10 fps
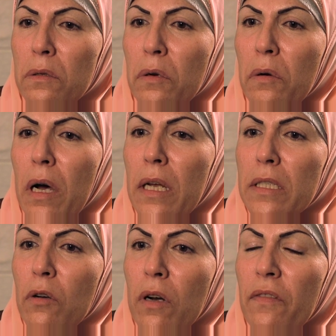to
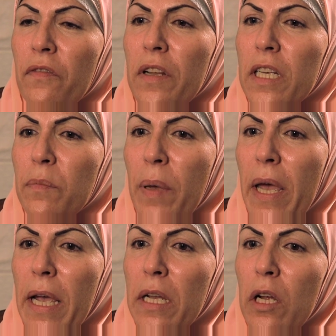cause or inflict
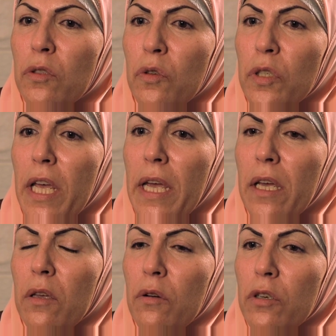pain and to
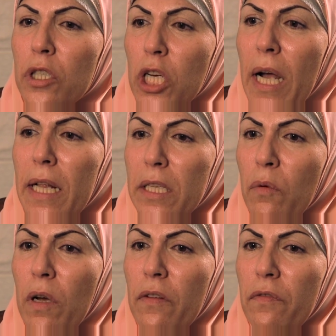take your child
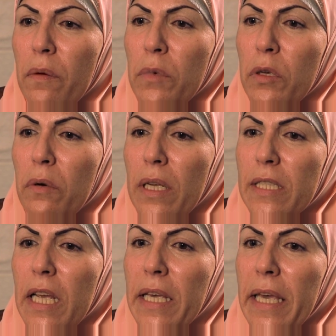away from you and
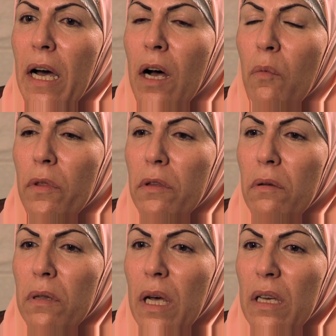say, get on with
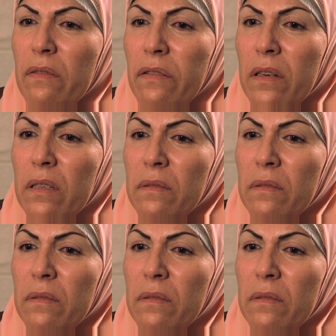your life.